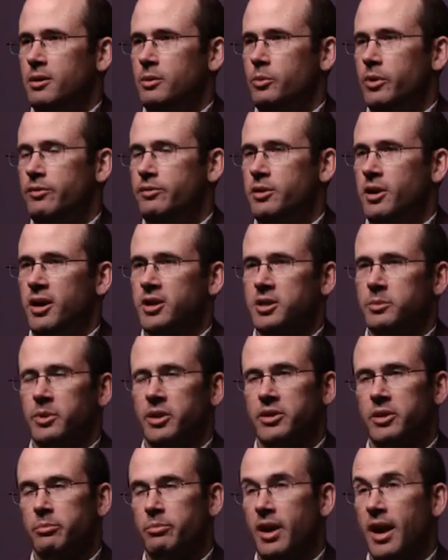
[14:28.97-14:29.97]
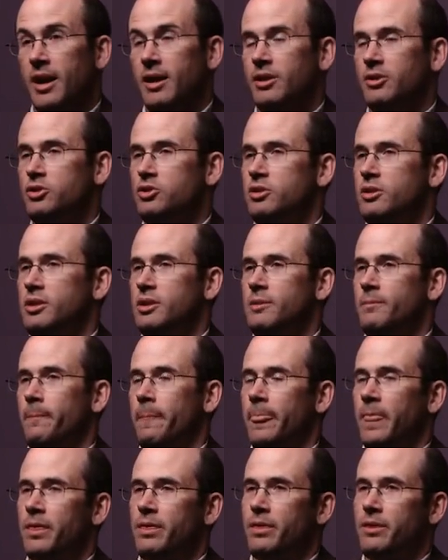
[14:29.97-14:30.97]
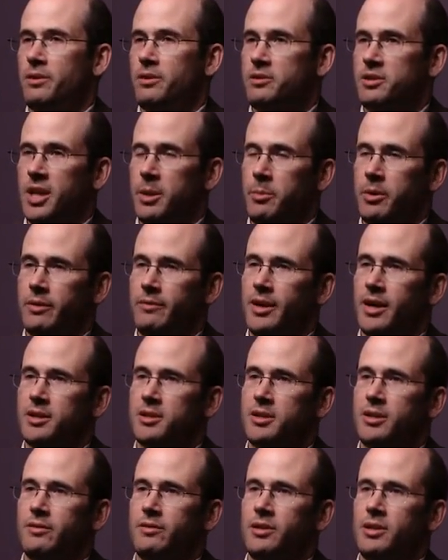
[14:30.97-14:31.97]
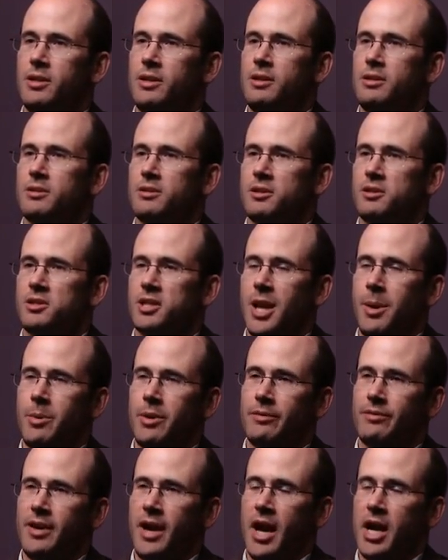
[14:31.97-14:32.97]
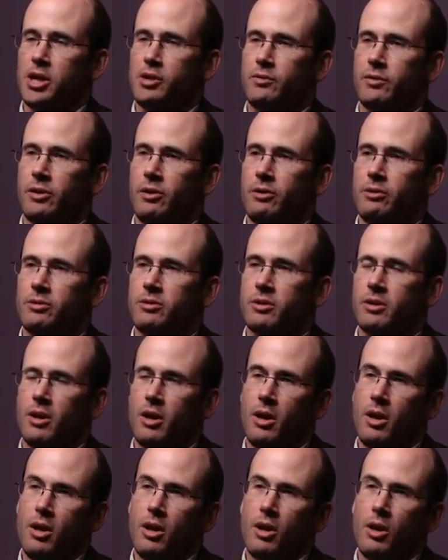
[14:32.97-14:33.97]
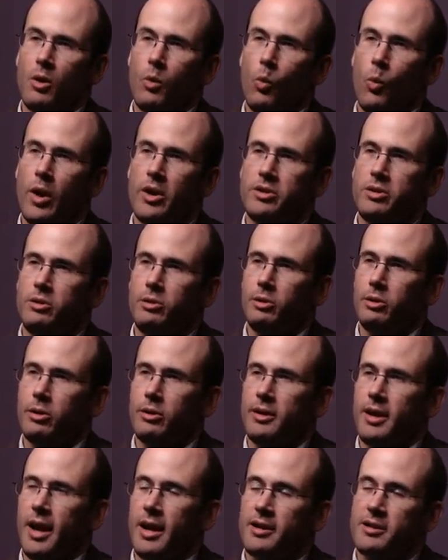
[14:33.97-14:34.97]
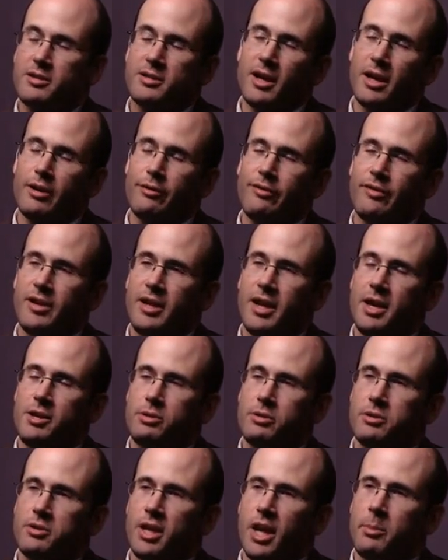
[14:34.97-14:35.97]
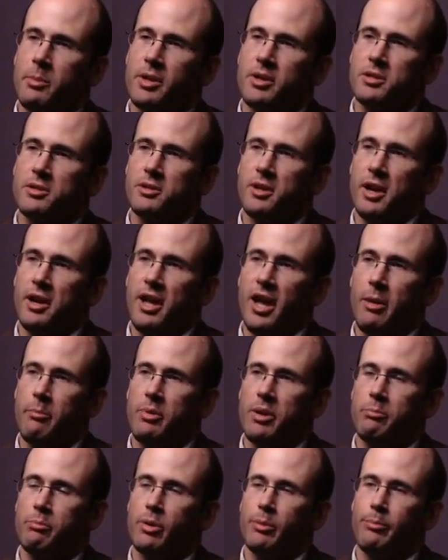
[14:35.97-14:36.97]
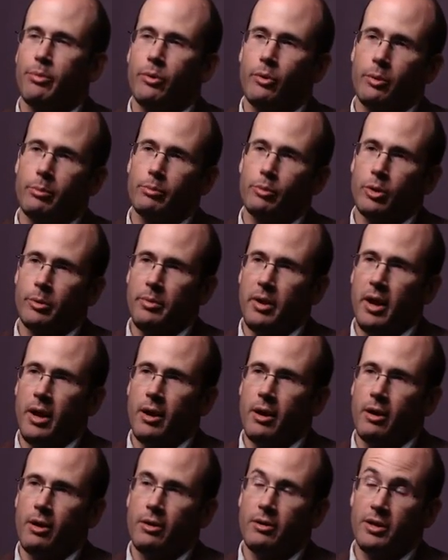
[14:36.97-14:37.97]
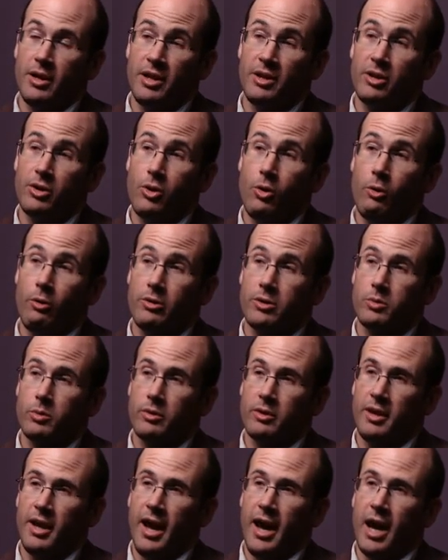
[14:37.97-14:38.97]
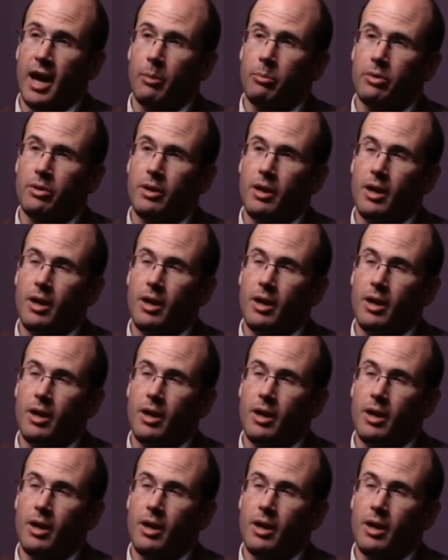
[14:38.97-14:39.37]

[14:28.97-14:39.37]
We've talked about the balance sheet, the statement of activities, the statement of cash flows. When you look at a set of financial statements that have been prepared in accordance with GAAP,